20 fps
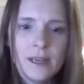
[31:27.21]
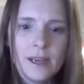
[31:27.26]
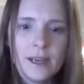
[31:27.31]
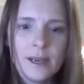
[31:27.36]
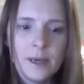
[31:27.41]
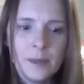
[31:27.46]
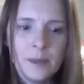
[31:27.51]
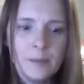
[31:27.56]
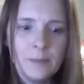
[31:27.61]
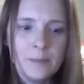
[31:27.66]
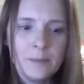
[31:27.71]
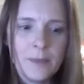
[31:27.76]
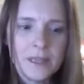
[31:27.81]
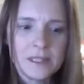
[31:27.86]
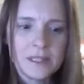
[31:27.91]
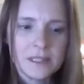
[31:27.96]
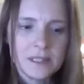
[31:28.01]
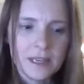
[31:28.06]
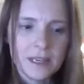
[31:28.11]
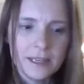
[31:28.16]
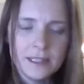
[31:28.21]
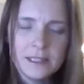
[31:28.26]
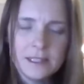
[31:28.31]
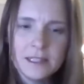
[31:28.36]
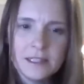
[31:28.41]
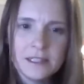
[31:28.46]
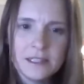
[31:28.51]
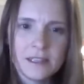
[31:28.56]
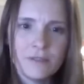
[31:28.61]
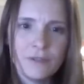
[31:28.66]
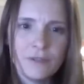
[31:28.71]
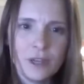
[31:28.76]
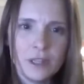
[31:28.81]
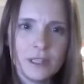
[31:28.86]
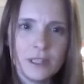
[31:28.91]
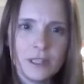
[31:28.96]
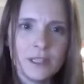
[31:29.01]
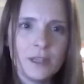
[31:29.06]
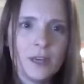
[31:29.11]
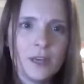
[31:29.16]
As a scientist, I felt
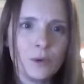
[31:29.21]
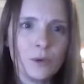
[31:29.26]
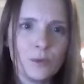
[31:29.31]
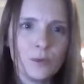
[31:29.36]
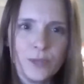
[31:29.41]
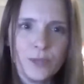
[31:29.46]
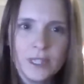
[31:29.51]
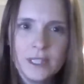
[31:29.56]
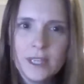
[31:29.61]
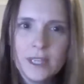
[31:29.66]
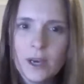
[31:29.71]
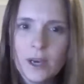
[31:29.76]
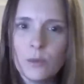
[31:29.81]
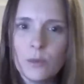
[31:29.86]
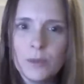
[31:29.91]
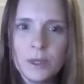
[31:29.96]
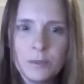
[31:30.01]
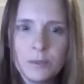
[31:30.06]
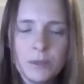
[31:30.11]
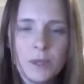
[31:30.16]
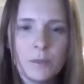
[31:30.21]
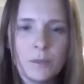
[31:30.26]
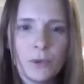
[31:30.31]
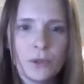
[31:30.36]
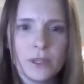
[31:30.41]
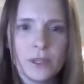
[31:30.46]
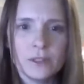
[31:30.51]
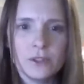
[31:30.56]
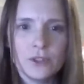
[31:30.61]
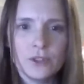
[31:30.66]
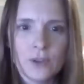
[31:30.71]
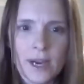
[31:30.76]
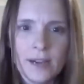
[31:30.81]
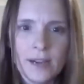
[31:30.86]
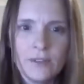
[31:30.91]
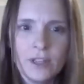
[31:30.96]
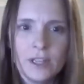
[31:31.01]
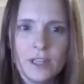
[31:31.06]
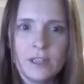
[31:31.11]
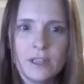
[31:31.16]
like, yeah, we're really helping people. They're
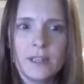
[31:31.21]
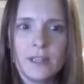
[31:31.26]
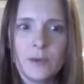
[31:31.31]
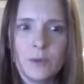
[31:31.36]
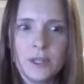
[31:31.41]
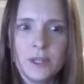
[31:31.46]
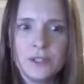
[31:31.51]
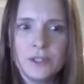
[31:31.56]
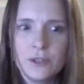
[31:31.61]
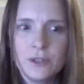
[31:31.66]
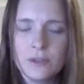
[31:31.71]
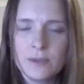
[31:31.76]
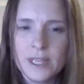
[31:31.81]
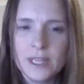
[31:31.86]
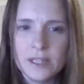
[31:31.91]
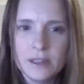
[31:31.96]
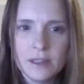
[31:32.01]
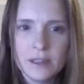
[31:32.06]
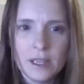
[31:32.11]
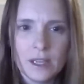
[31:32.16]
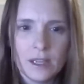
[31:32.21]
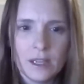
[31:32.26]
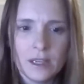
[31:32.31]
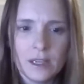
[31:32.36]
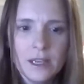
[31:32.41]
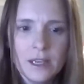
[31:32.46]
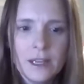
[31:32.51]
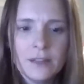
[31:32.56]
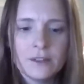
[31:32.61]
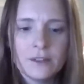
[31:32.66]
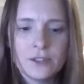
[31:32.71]
driving, they want to do the right thing.